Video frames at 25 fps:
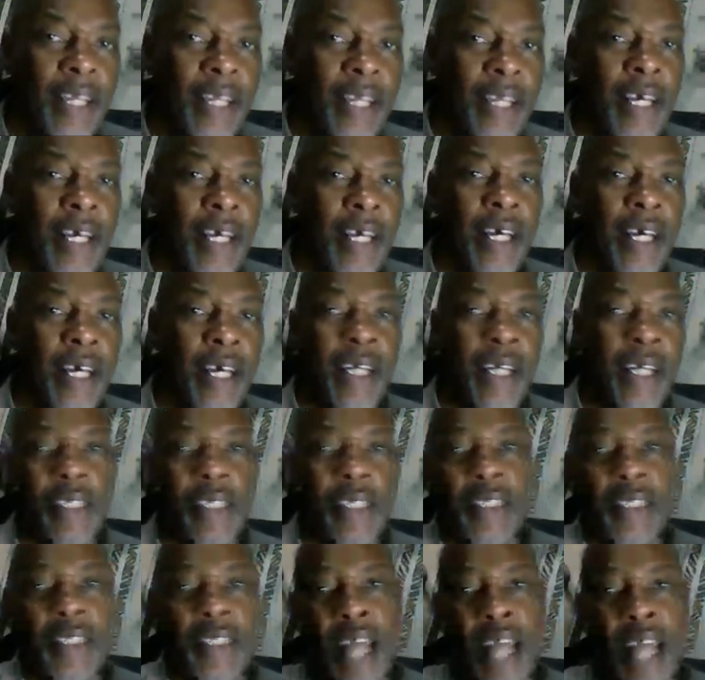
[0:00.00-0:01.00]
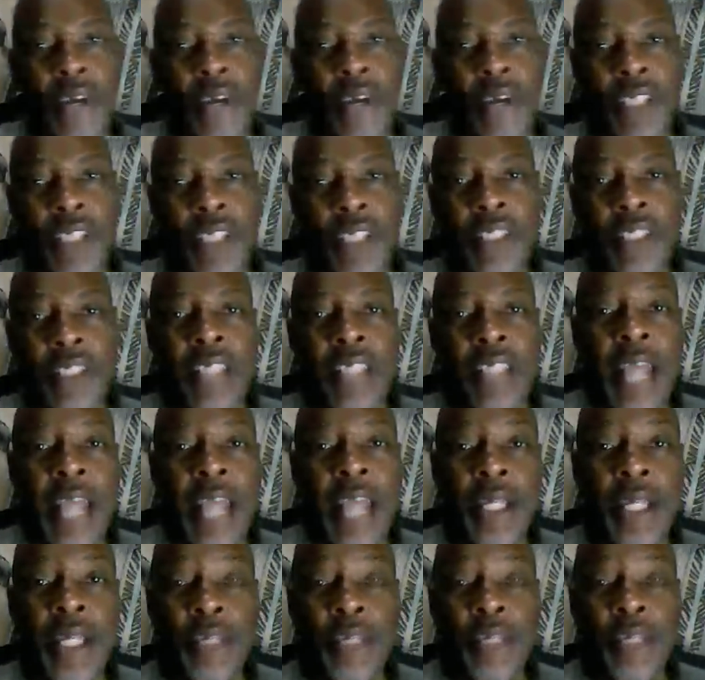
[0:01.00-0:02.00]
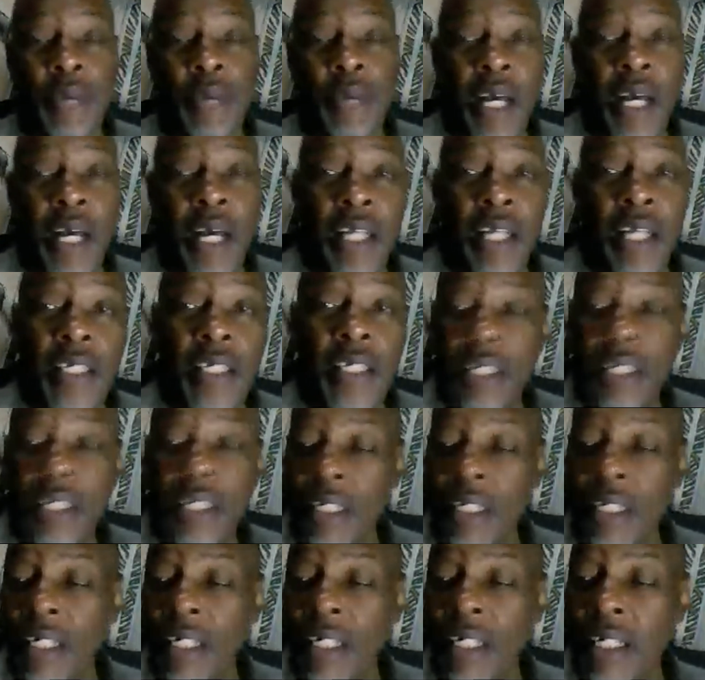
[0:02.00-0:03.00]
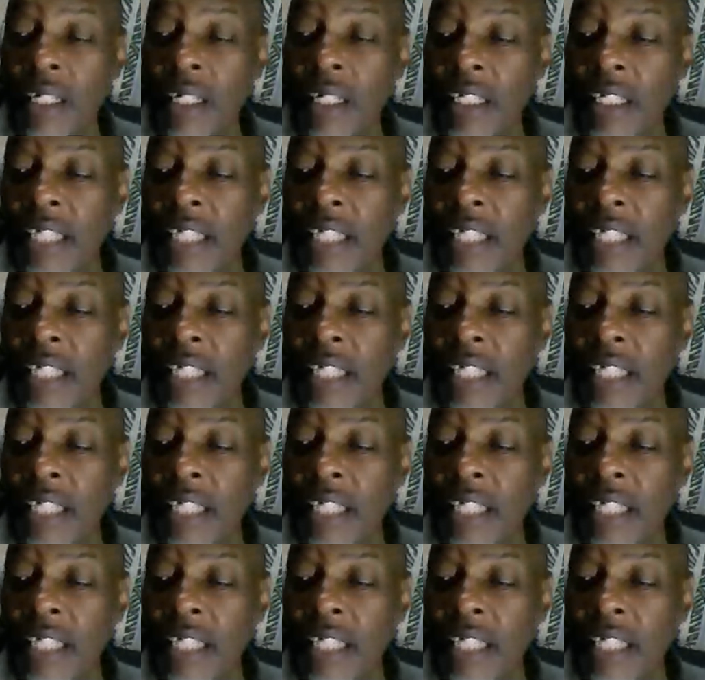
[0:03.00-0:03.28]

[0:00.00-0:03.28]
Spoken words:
And I know I shouldn't say this, but